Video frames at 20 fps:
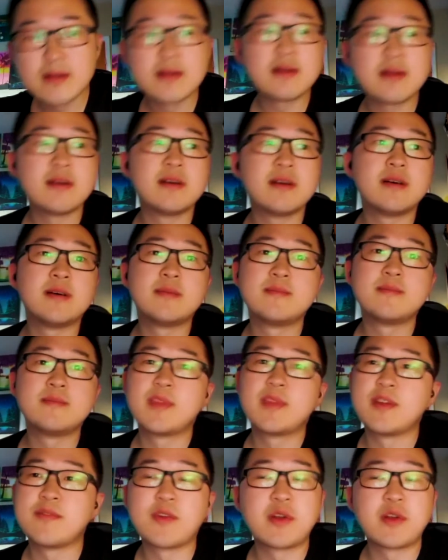
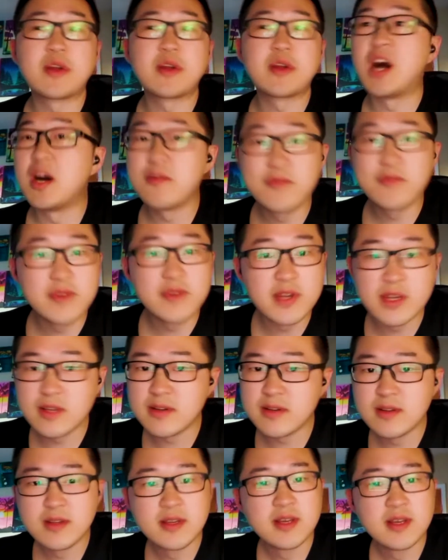They're very
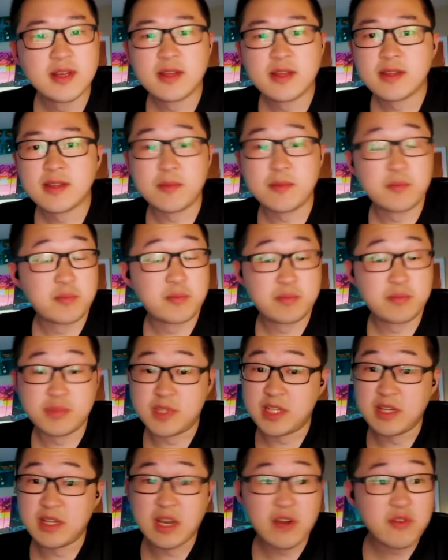confident. They
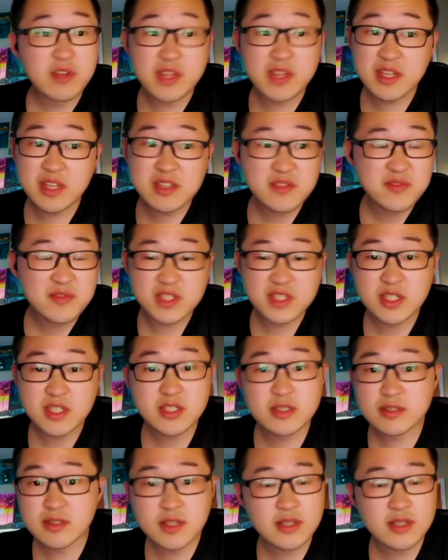did everything the
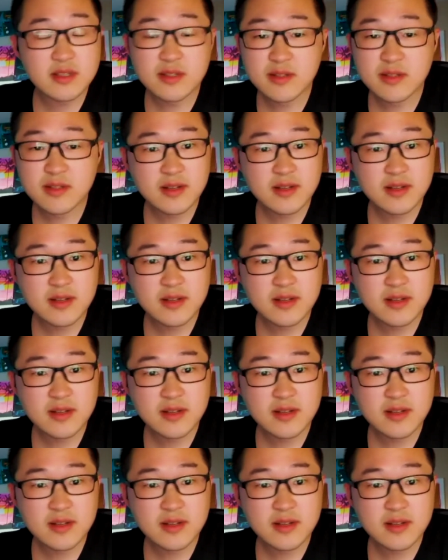physicians did.